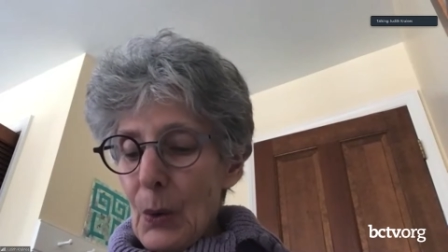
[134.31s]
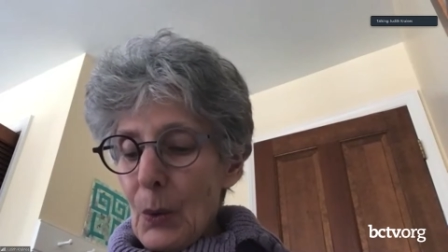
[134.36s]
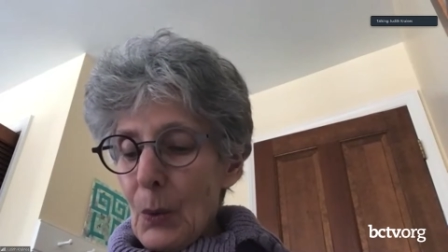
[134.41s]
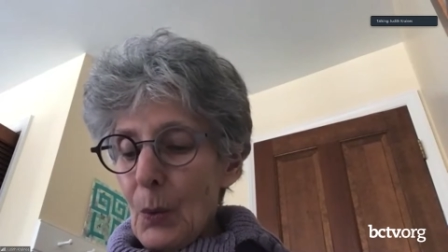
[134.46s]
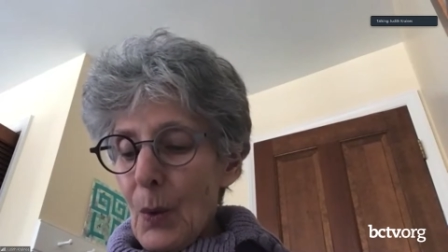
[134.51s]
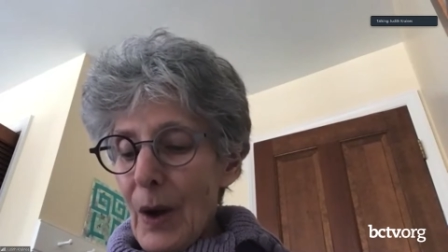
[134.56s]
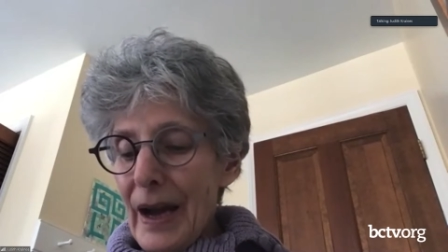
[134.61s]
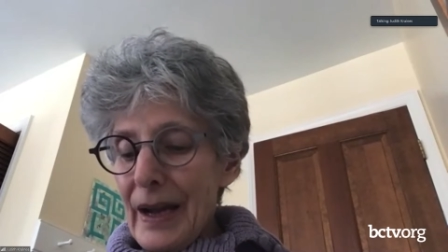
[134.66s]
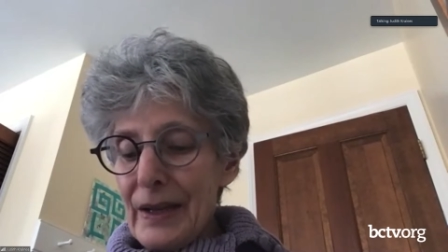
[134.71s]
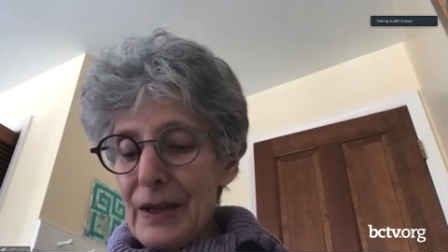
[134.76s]

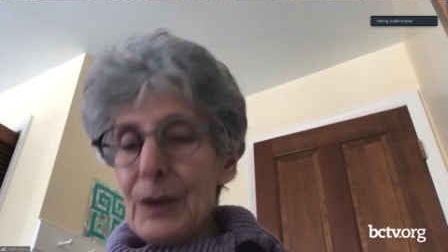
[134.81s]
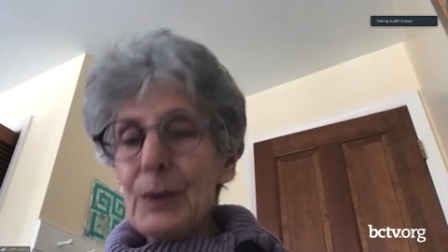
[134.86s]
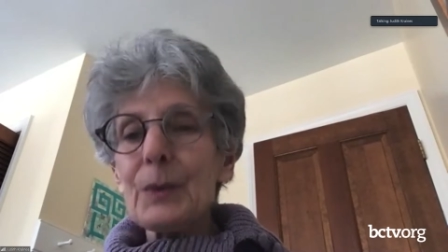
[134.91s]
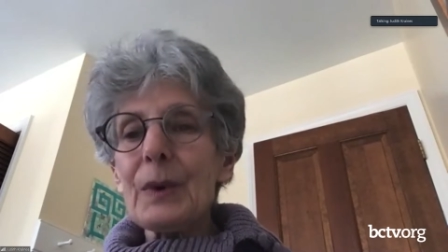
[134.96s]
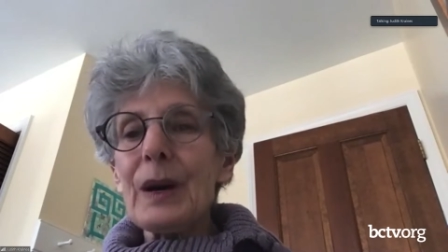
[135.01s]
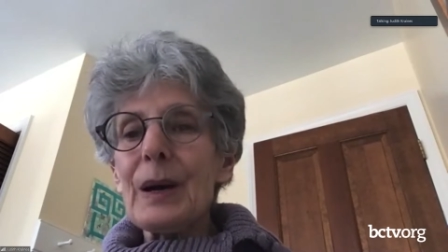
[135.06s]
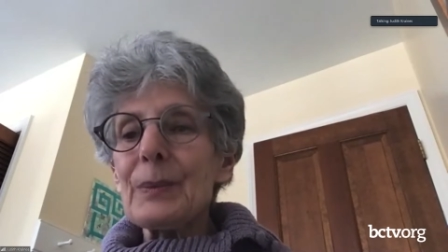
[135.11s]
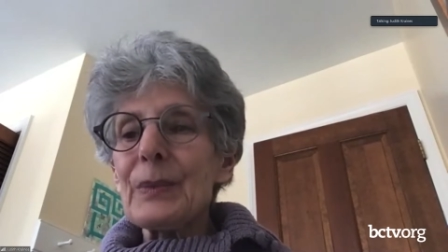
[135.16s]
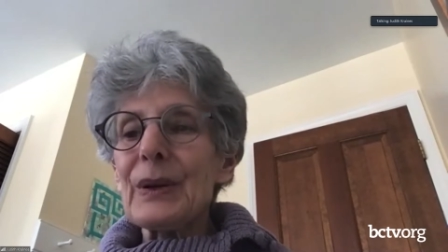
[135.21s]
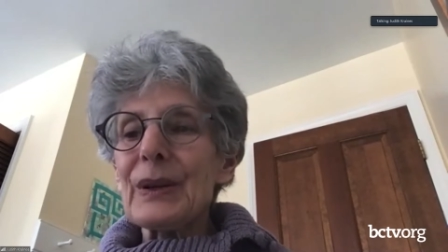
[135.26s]
Why do you
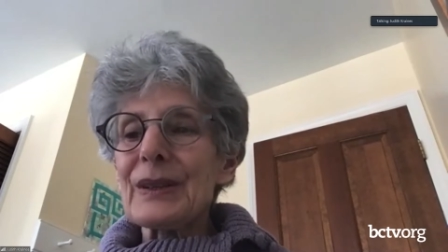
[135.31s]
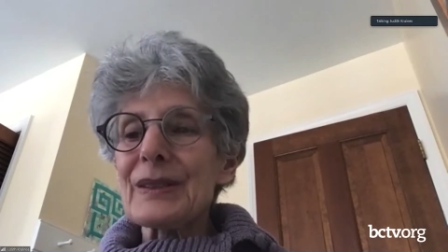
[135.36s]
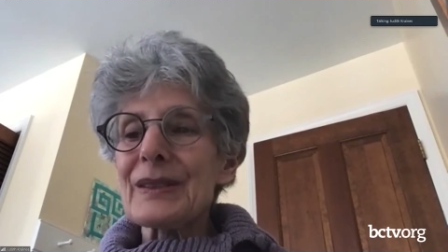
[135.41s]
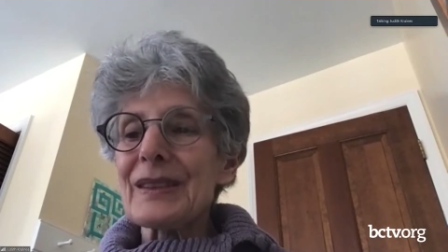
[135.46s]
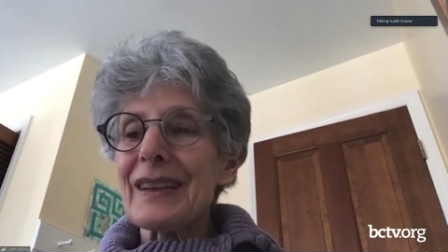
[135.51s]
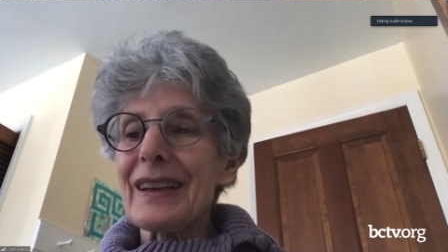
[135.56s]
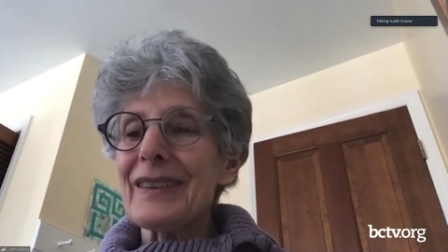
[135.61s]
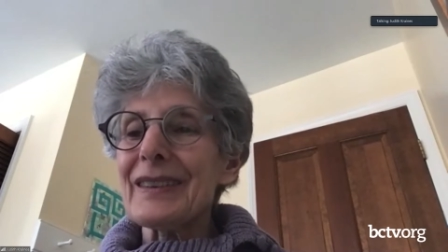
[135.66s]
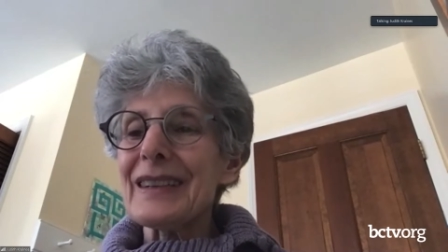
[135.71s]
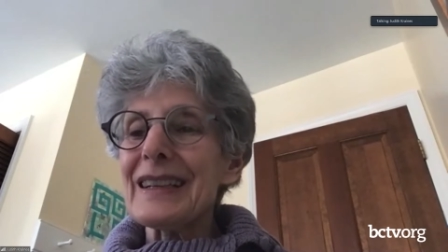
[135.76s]
want Berks
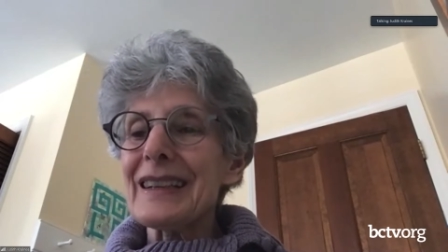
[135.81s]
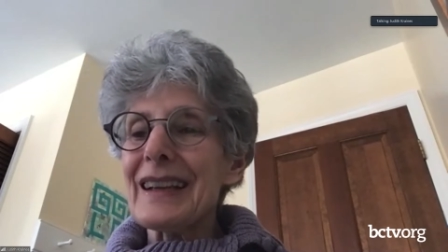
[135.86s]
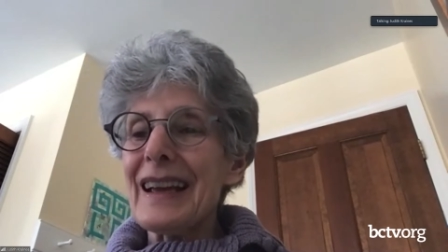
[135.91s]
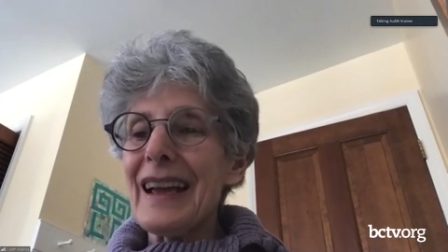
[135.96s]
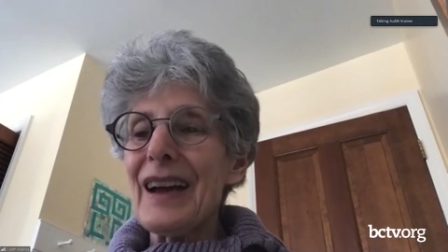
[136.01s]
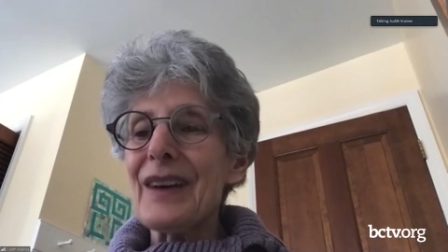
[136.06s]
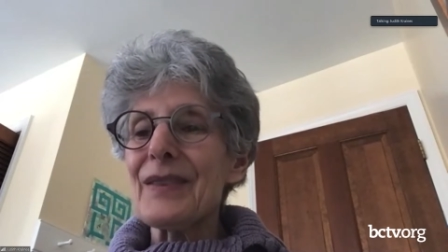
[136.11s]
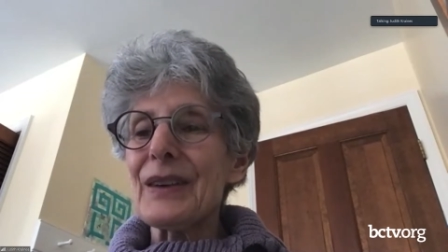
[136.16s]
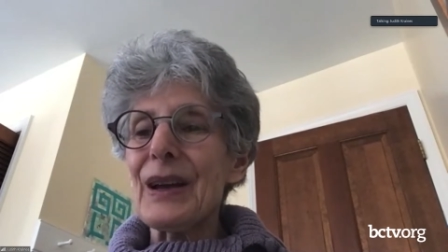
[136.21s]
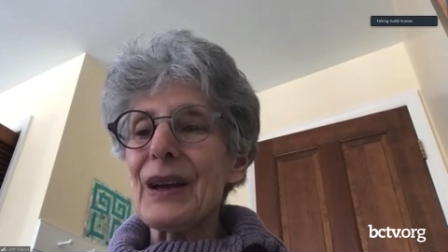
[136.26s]
County to
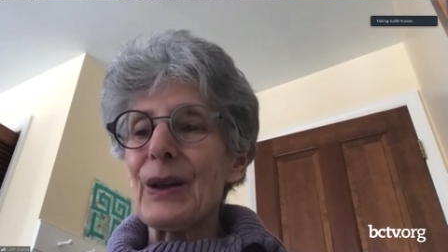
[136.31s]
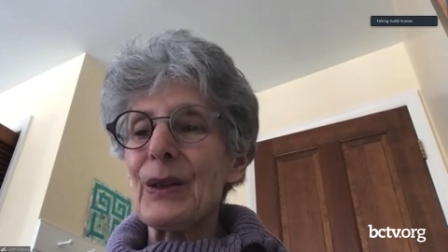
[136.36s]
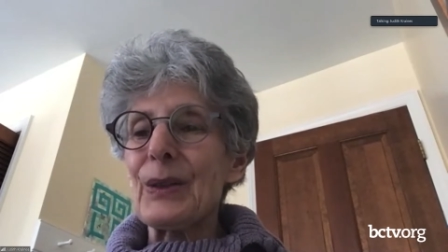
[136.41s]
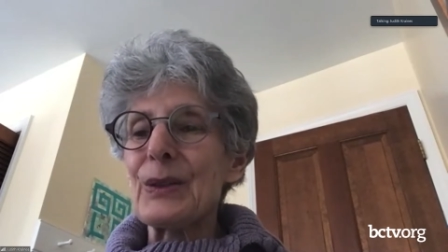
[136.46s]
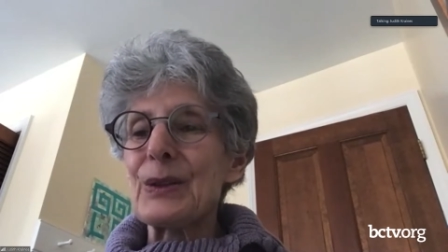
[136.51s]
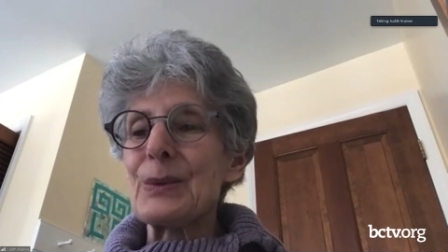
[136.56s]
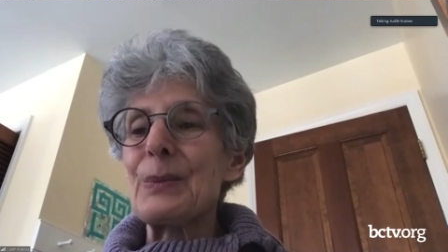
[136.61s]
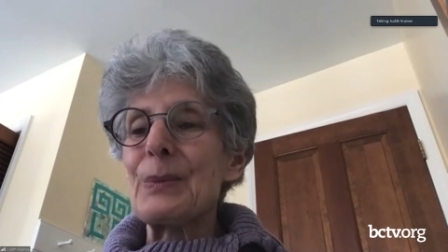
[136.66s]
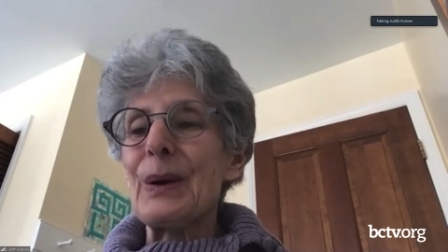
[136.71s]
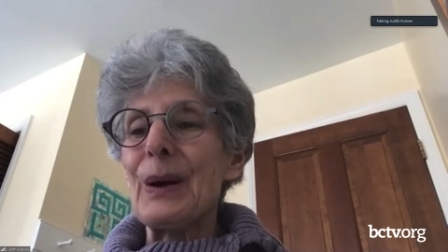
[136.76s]
have a
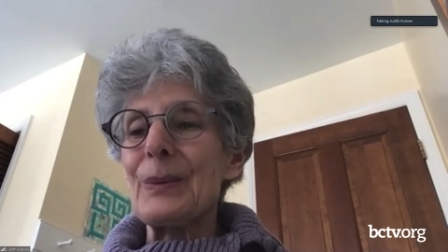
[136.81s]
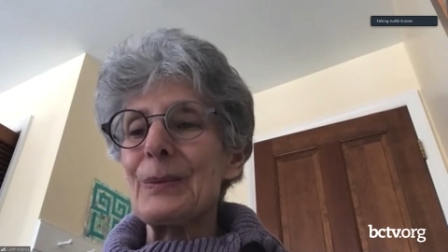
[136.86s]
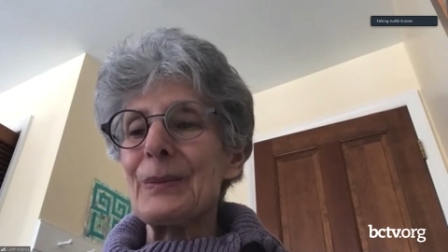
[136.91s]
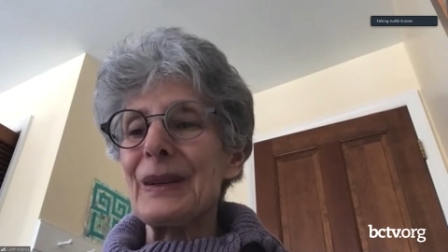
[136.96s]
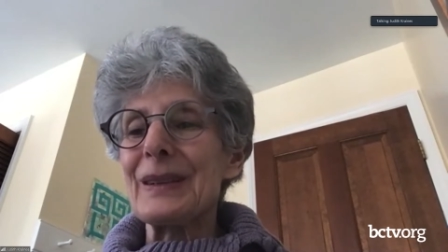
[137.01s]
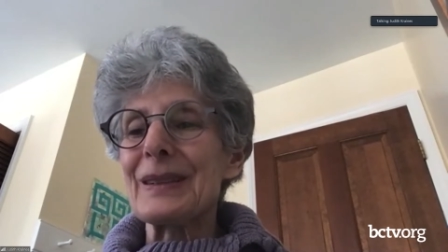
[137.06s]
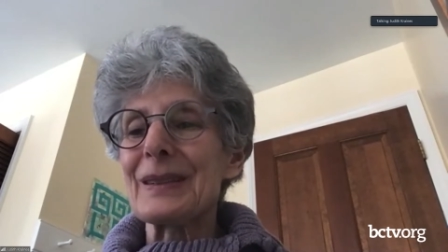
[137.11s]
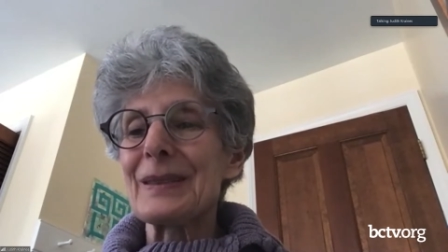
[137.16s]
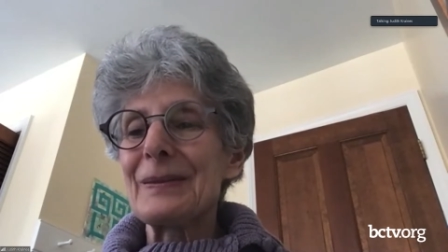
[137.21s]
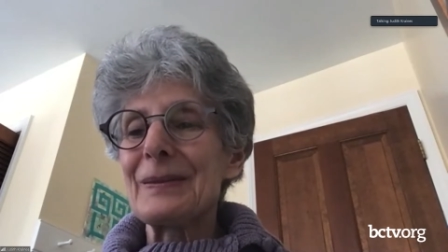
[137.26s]
health
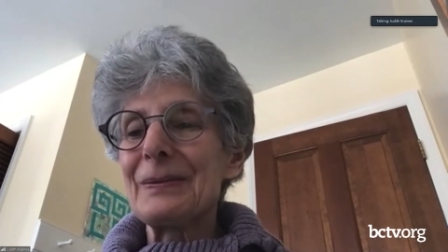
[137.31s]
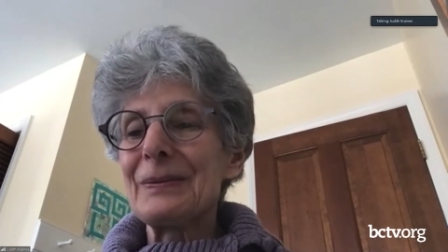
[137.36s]
department?